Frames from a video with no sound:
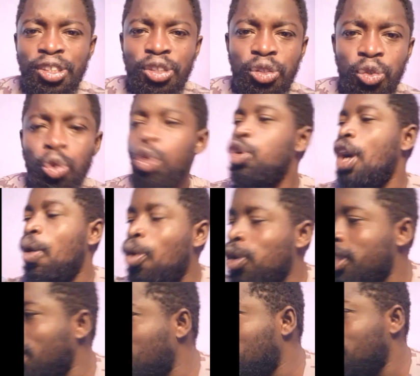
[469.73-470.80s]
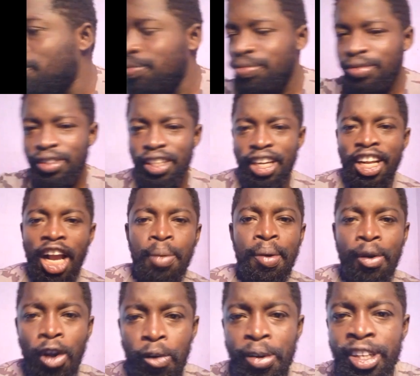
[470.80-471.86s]
do your awards and come
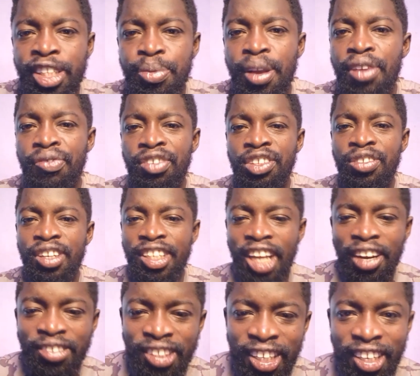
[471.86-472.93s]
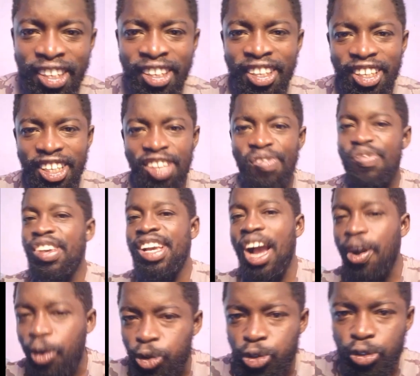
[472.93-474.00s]
and comment my video down there. It's fake
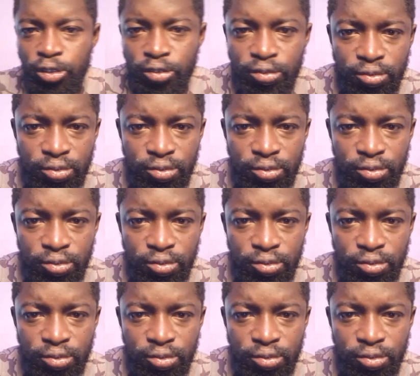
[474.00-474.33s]
awards.